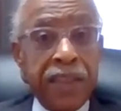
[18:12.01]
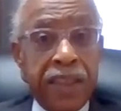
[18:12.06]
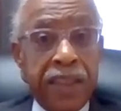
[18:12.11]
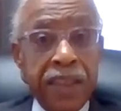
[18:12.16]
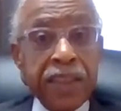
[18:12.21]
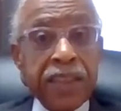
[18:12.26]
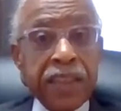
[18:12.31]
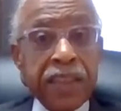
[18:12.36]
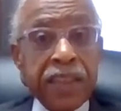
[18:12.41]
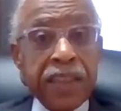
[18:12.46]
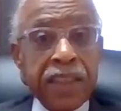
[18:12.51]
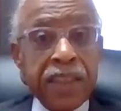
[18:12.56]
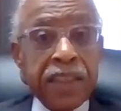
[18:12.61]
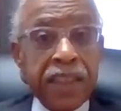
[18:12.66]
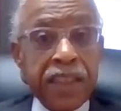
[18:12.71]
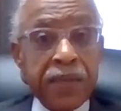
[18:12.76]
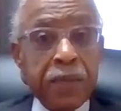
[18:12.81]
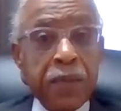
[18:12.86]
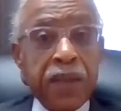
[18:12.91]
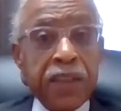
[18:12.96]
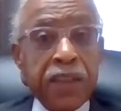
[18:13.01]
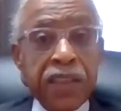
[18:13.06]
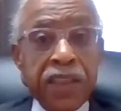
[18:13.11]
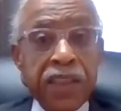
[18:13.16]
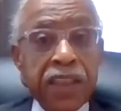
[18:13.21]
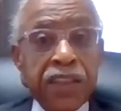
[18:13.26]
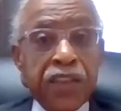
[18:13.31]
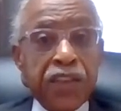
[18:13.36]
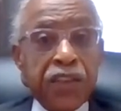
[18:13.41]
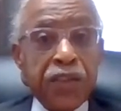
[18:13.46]
This is as much
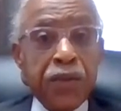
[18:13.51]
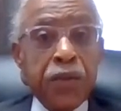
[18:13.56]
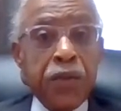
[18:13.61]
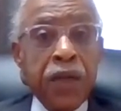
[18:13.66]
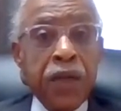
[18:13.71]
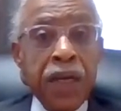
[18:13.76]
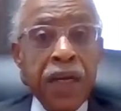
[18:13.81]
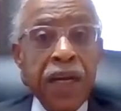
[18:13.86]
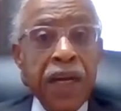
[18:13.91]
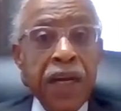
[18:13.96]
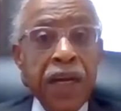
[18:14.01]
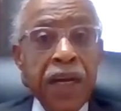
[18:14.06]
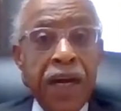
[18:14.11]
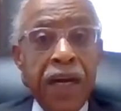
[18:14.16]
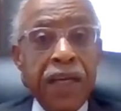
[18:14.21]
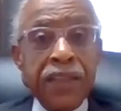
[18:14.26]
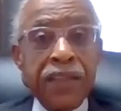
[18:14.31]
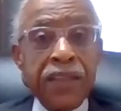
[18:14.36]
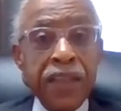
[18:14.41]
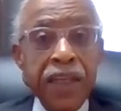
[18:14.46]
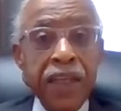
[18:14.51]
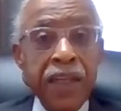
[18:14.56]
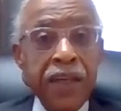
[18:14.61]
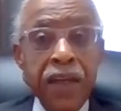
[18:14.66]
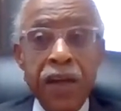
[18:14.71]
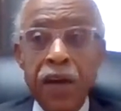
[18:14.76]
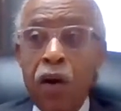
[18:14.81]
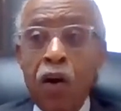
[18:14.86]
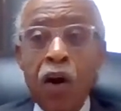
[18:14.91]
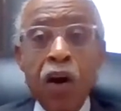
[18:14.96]
an issue as
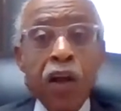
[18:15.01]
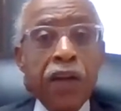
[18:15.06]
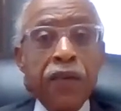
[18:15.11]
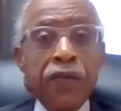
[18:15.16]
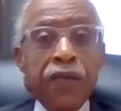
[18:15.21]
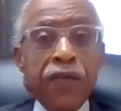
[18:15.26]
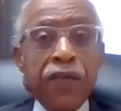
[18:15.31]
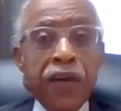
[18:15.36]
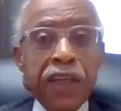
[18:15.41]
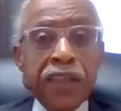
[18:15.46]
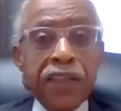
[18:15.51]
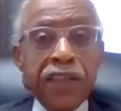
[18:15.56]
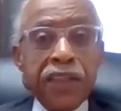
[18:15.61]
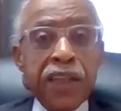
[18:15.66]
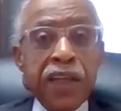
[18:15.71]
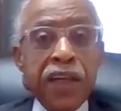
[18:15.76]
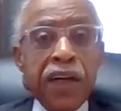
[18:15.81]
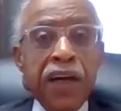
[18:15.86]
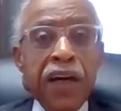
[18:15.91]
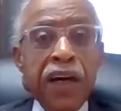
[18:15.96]
all of us